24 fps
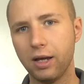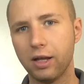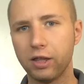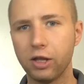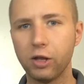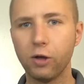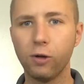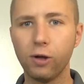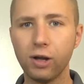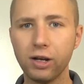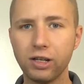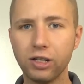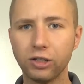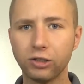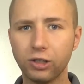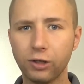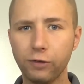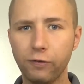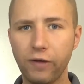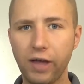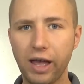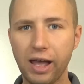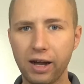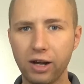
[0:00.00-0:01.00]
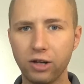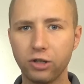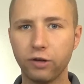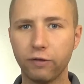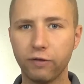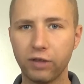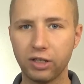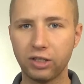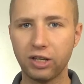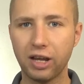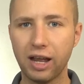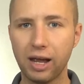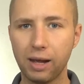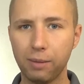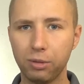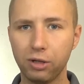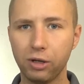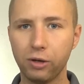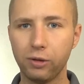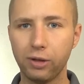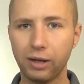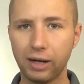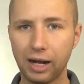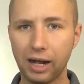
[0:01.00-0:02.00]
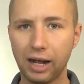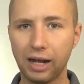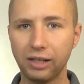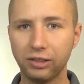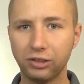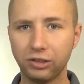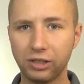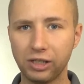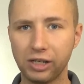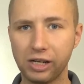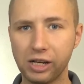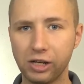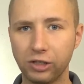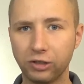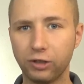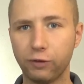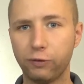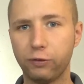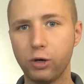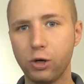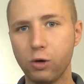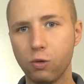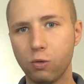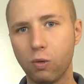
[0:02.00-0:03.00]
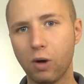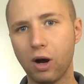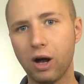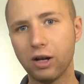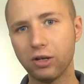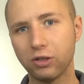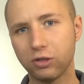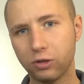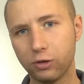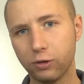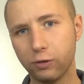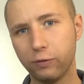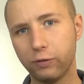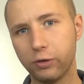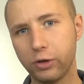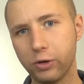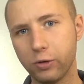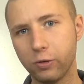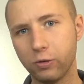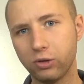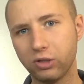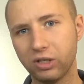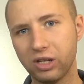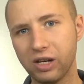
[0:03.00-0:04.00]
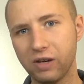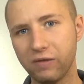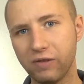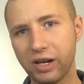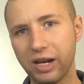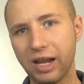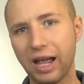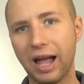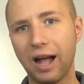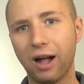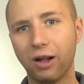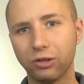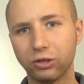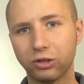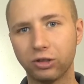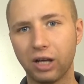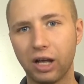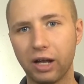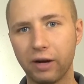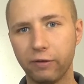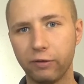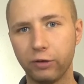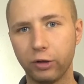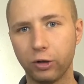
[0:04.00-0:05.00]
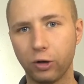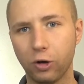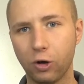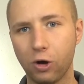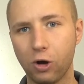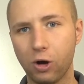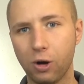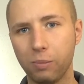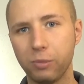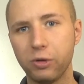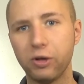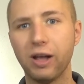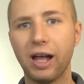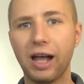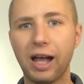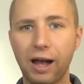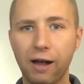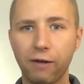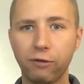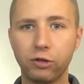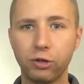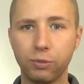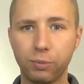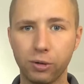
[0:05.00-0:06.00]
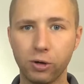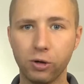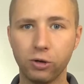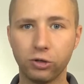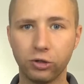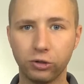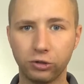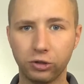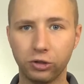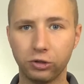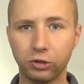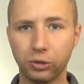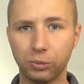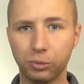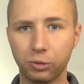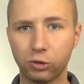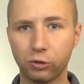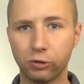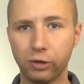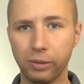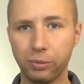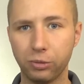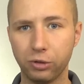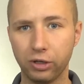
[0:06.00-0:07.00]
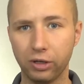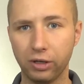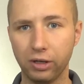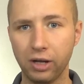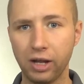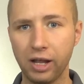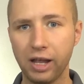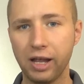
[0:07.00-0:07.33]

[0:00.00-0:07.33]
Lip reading: The only disadvantage of the Tablo that I see is if you want to view TV outside of your home, you have to purchase their subscription.